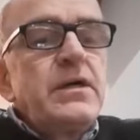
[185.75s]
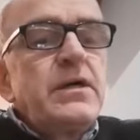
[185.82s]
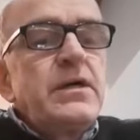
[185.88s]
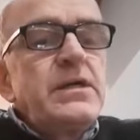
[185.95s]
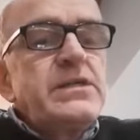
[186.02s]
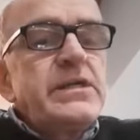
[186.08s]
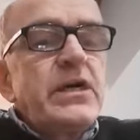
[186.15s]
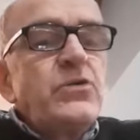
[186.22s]

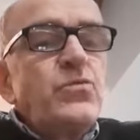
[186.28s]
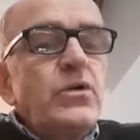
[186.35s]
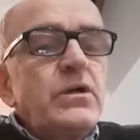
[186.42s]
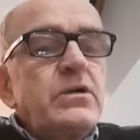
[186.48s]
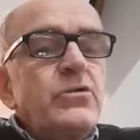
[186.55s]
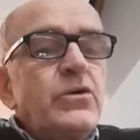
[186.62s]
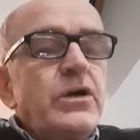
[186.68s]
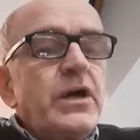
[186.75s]
He's inward
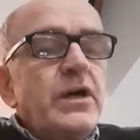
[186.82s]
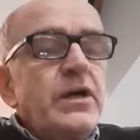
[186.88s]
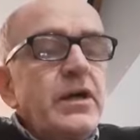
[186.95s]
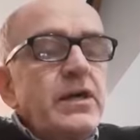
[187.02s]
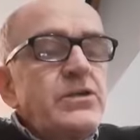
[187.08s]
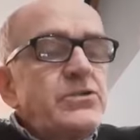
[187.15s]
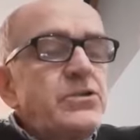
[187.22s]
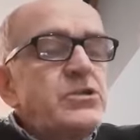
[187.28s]
looking,
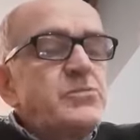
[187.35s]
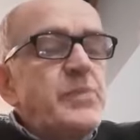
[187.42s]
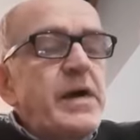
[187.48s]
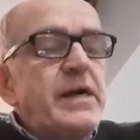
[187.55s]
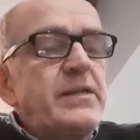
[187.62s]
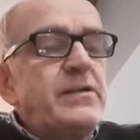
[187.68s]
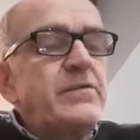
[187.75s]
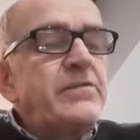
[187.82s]

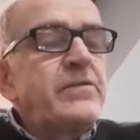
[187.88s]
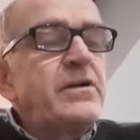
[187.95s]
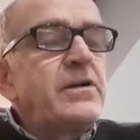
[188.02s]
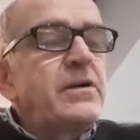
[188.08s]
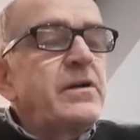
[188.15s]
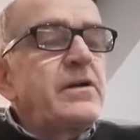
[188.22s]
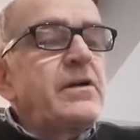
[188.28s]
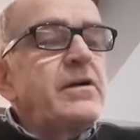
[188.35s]
introspective,
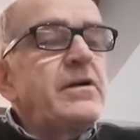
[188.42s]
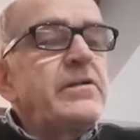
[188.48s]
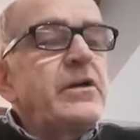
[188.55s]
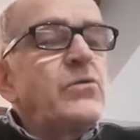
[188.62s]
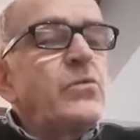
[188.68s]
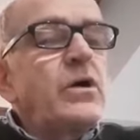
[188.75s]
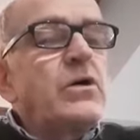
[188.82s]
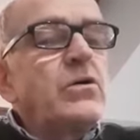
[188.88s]
I
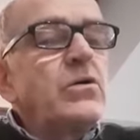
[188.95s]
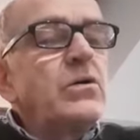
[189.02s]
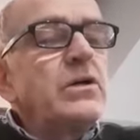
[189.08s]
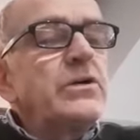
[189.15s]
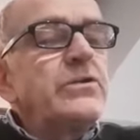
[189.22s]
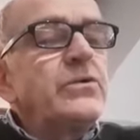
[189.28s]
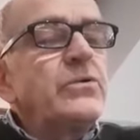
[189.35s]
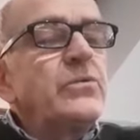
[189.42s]
think we call
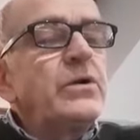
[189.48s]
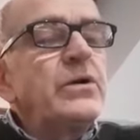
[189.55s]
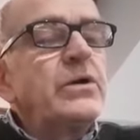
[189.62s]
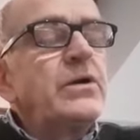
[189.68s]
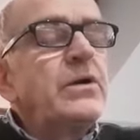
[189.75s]
it, don't we,